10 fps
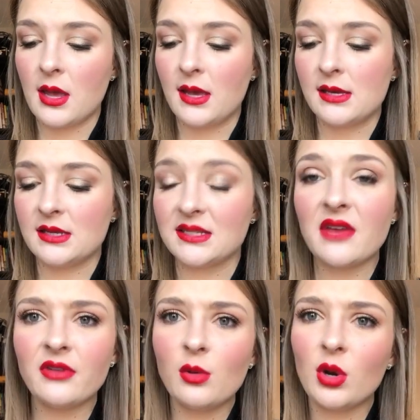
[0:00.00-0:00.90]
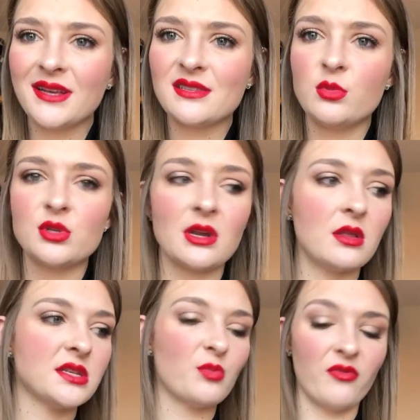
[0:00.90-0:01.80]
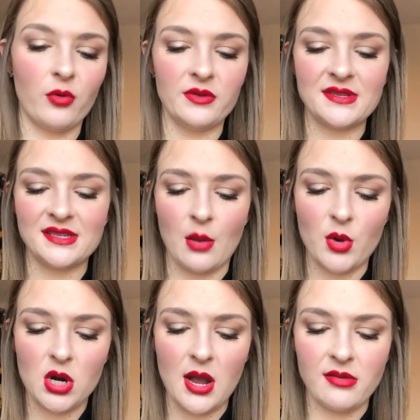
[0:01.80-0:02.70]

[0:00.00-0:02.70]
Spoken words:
And I definitely want to get some use out of this before the summer.